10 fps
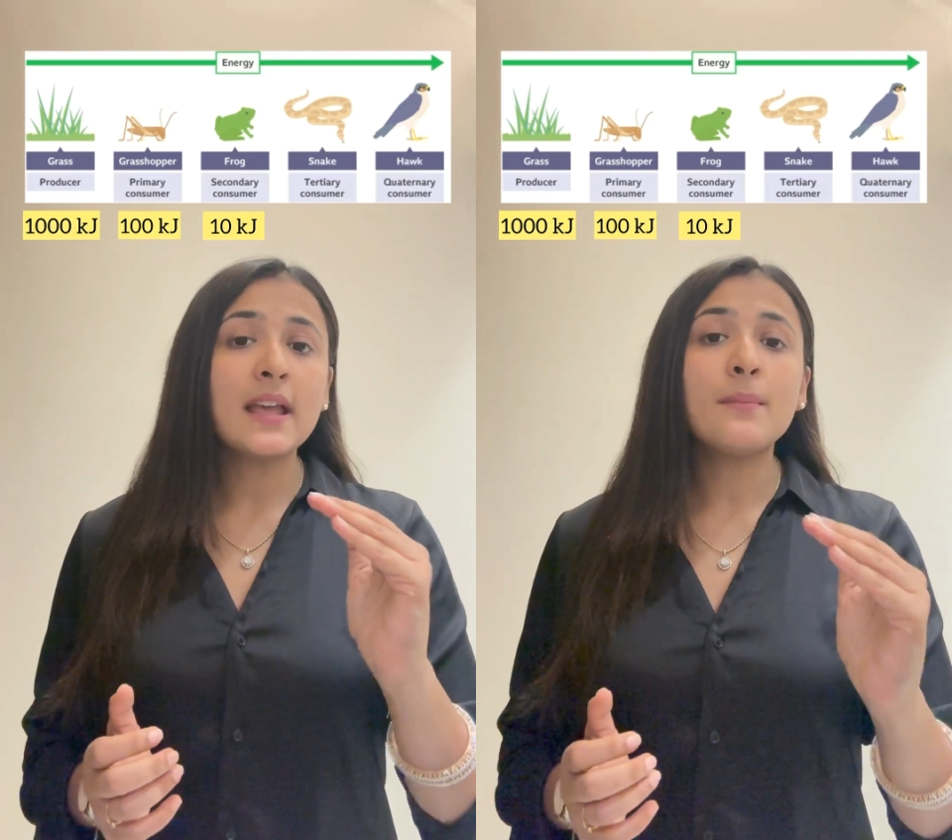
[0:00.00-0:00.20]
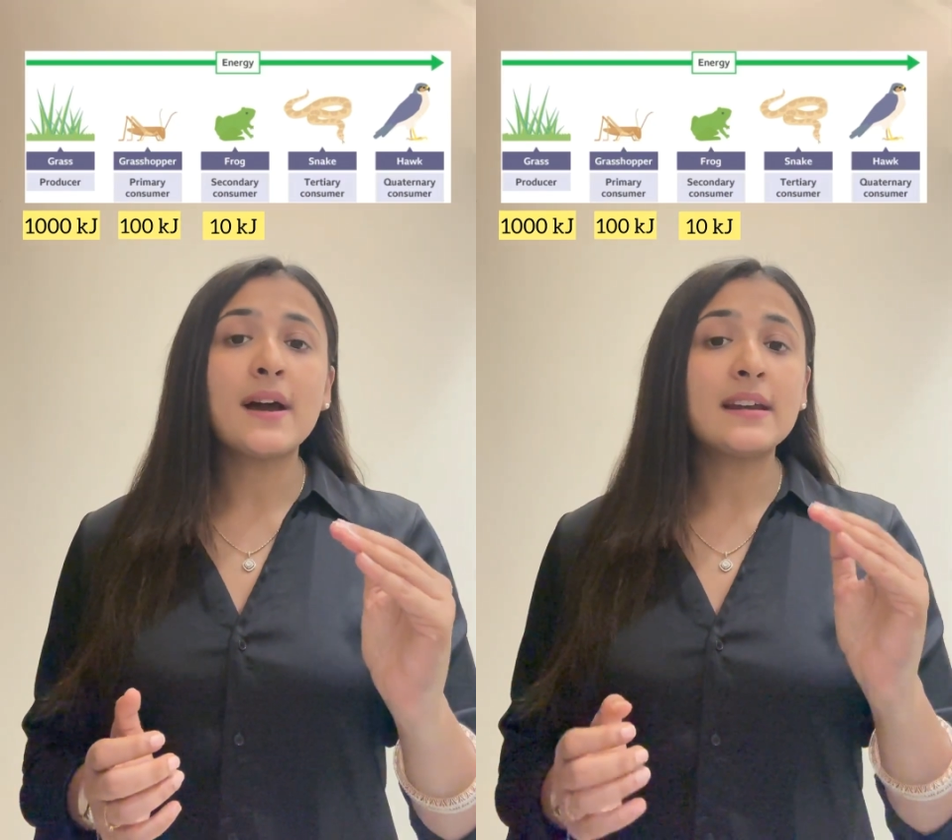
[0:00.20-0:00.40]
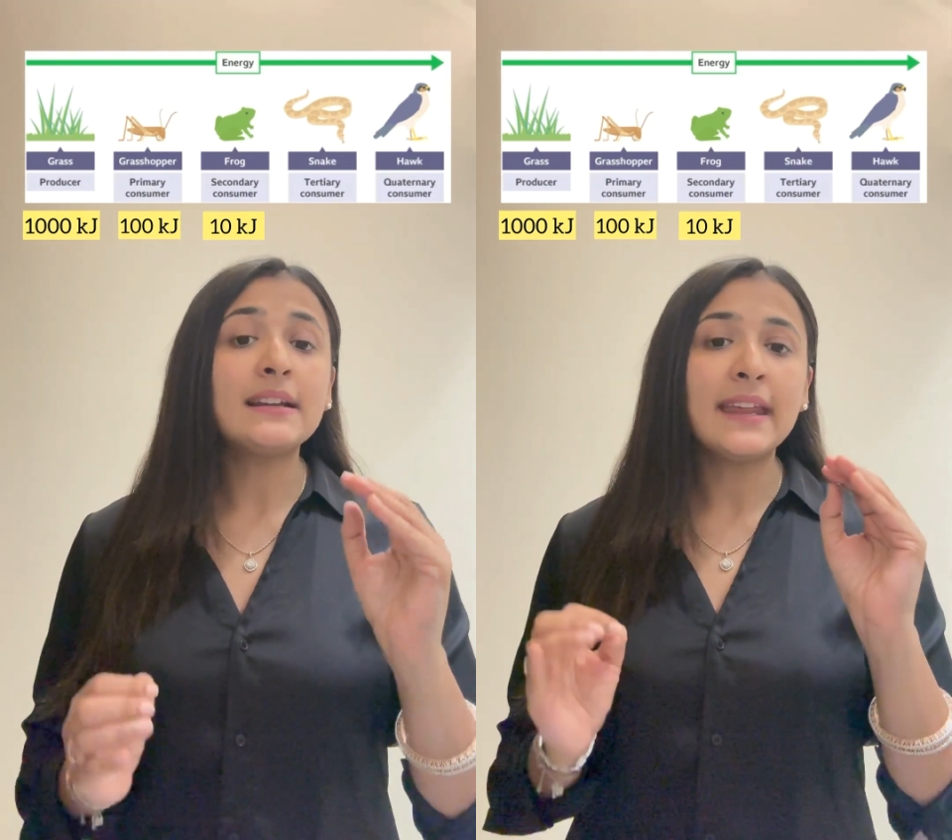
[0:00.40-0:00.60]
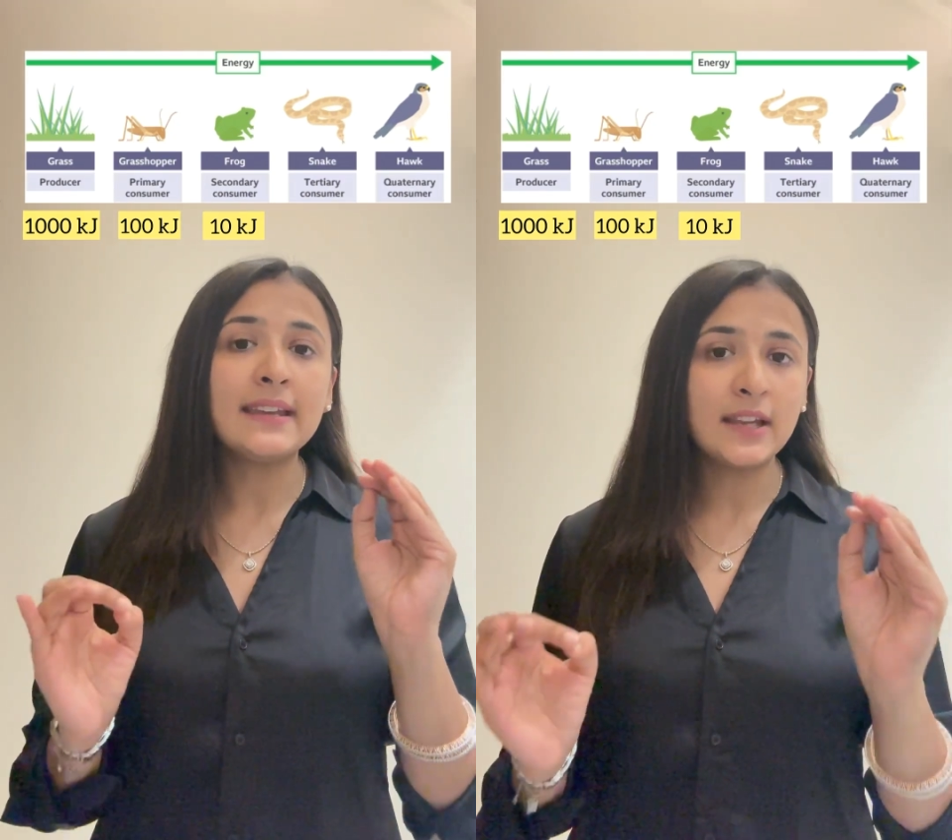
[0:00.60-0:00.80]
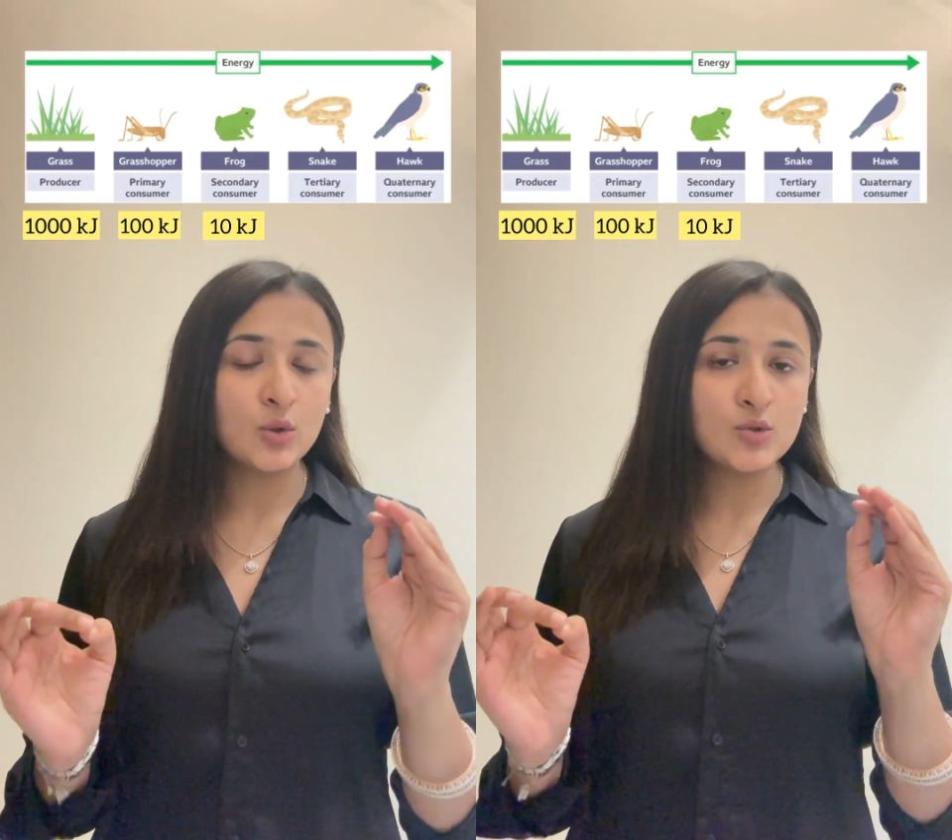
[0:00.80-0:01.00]
hamara 10
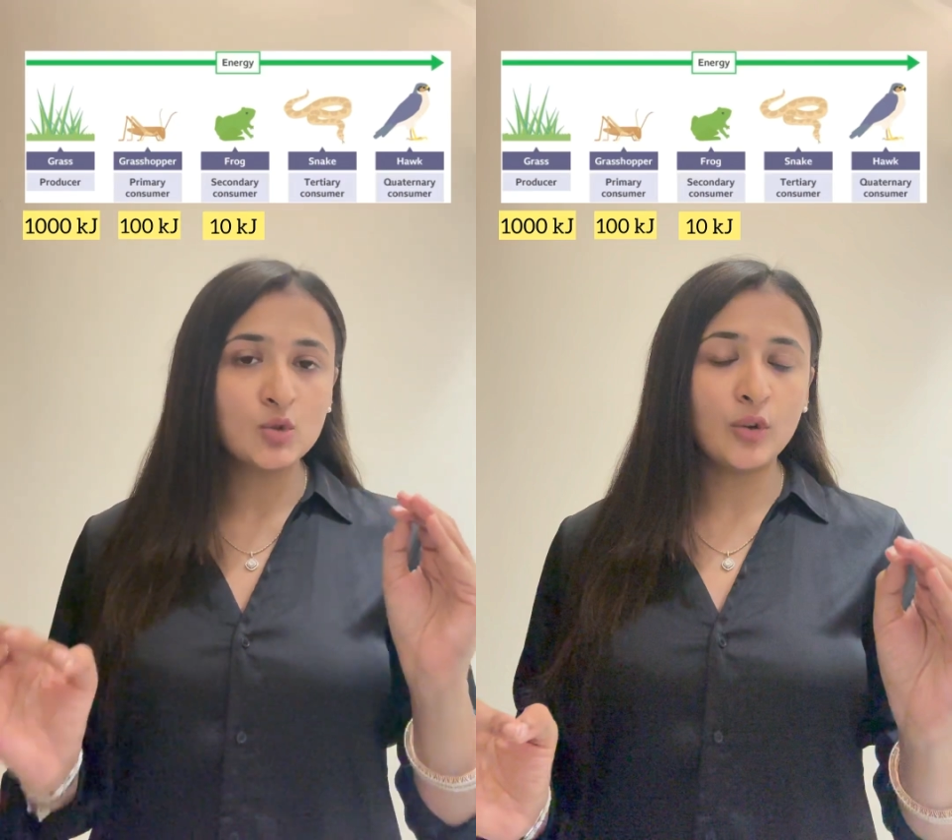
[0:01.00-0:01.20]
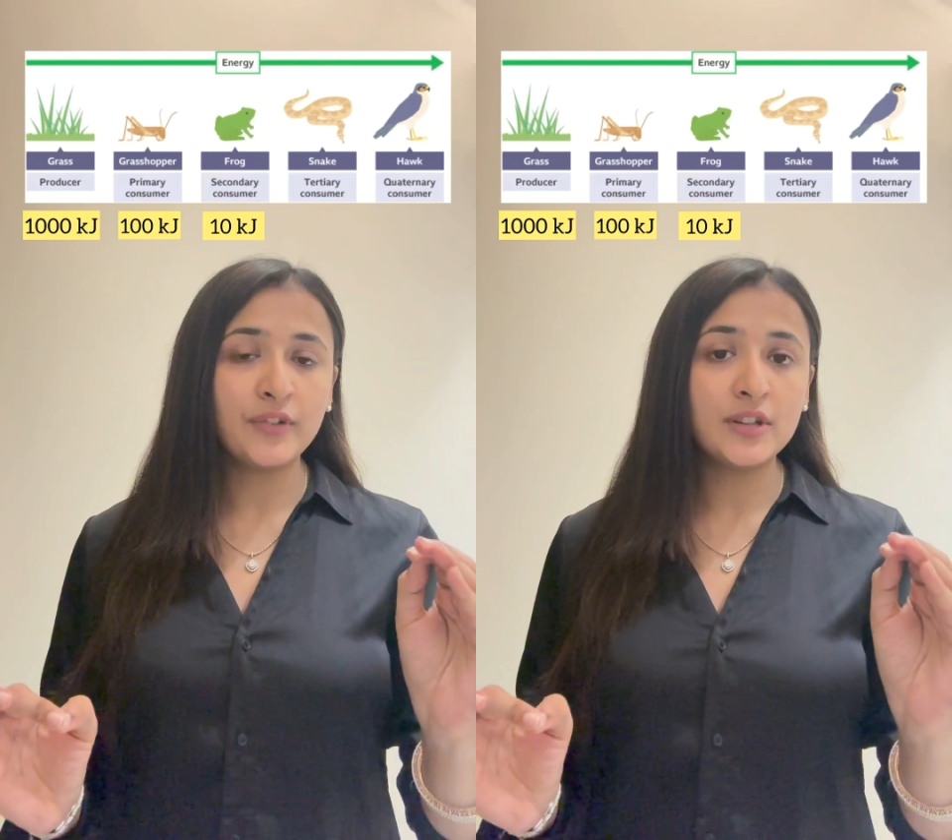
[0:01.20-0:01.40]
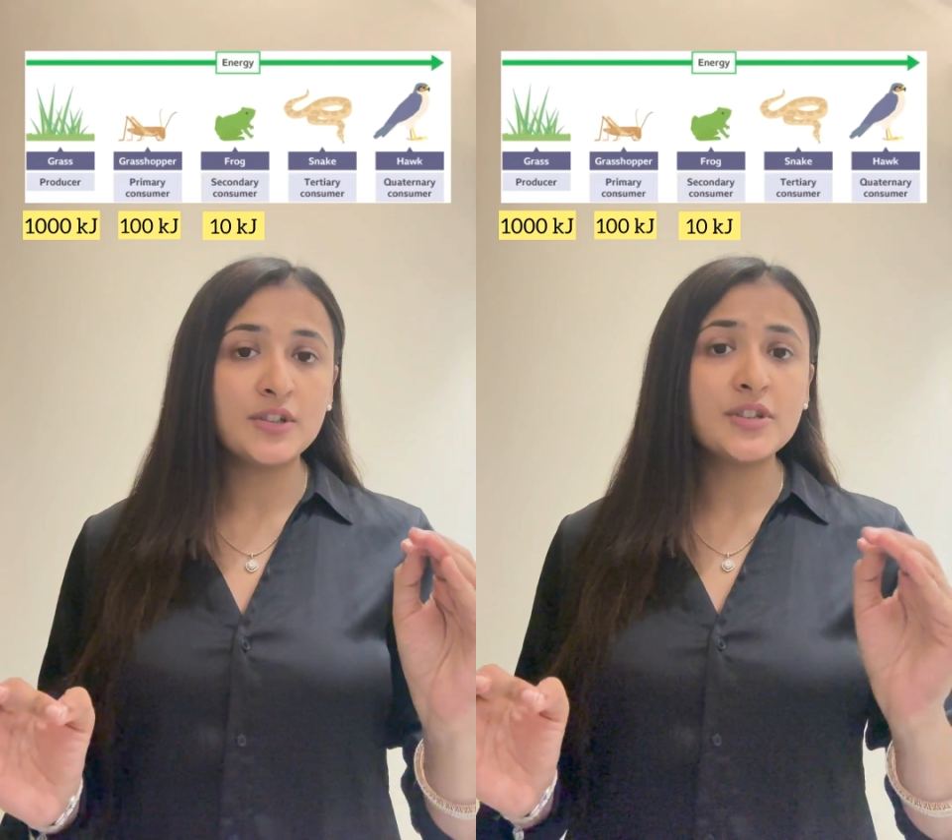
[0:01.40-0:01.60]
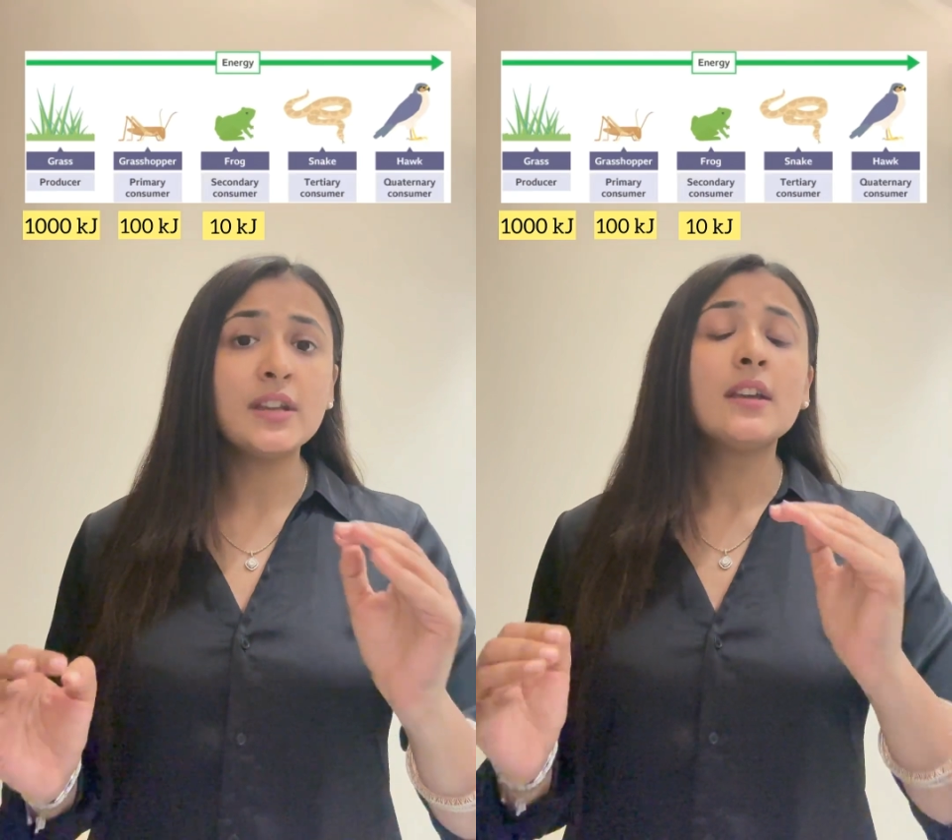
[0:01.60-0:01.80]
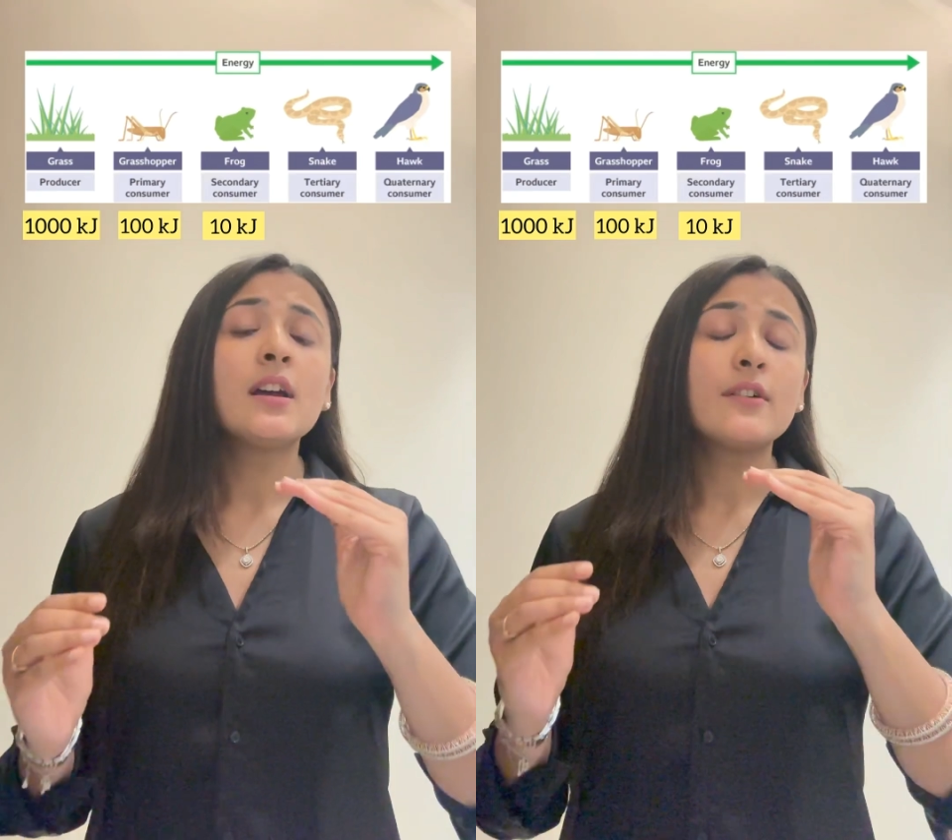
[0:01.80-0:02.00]
kilojoule of energy.